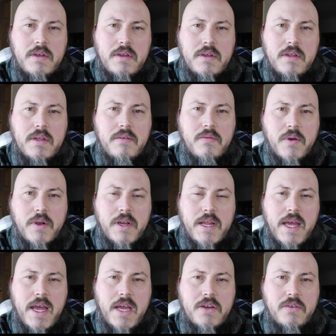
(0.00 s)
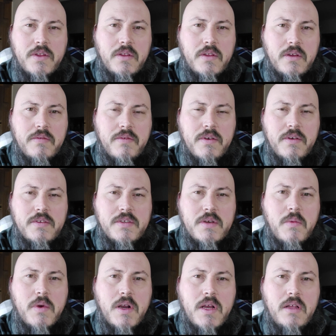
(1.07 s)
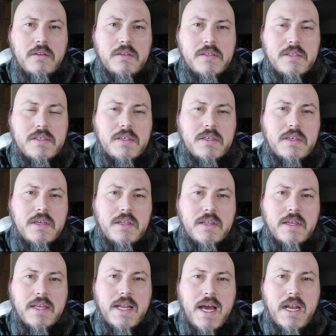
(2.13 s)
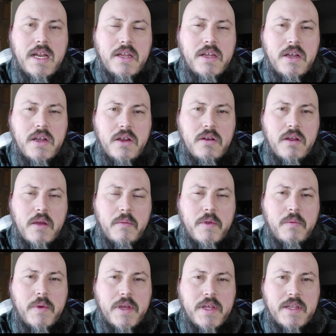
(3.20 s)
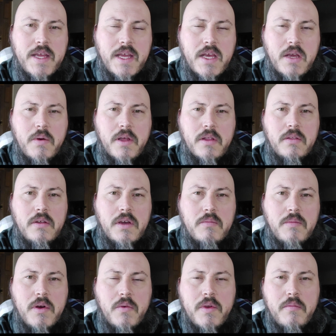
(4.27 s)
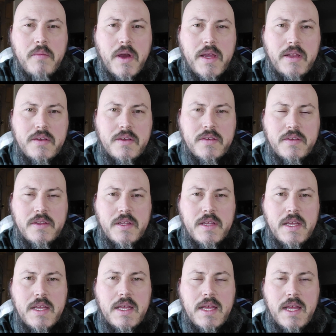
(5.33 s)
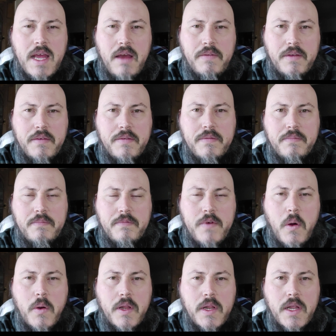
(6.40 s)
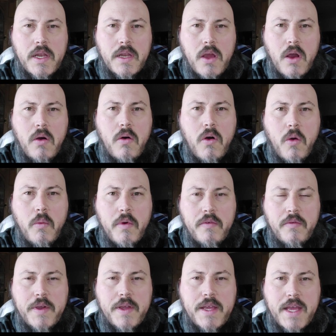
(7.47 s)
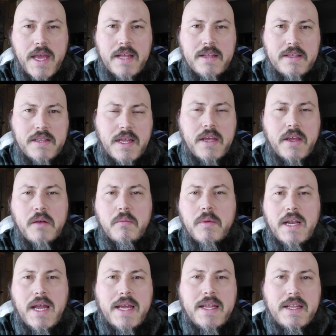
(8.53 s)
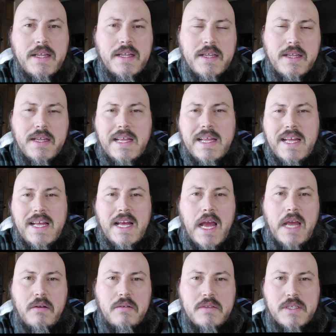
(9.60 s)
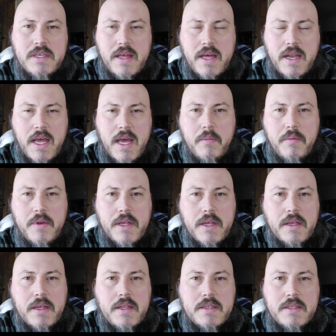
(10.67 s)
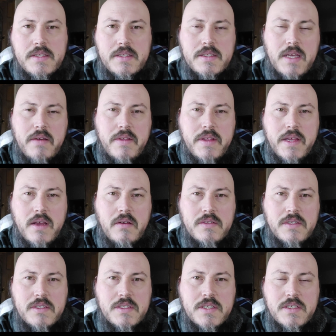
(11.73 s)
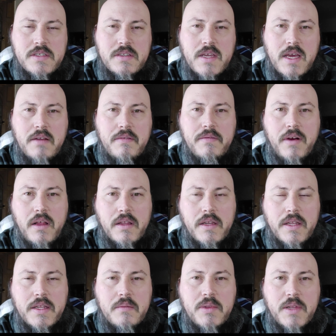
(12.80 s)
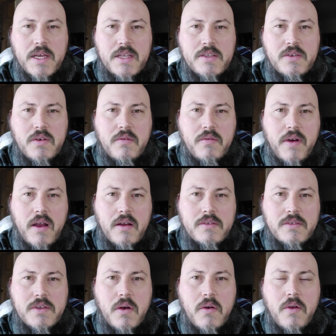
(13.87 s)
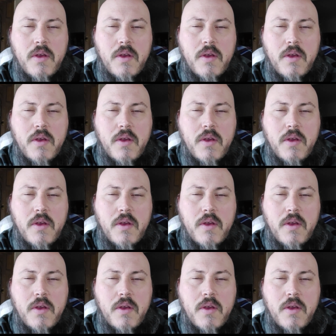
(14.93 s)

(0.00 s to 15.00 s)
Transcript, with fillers: if we're going to actually look for somewhere else to get out of here. I mean, we can take a quick look, but we might just have to phone it in and go home if we can't stay here. But I, I don't see that happening. It's everything else is just kind of fallen into place so far. So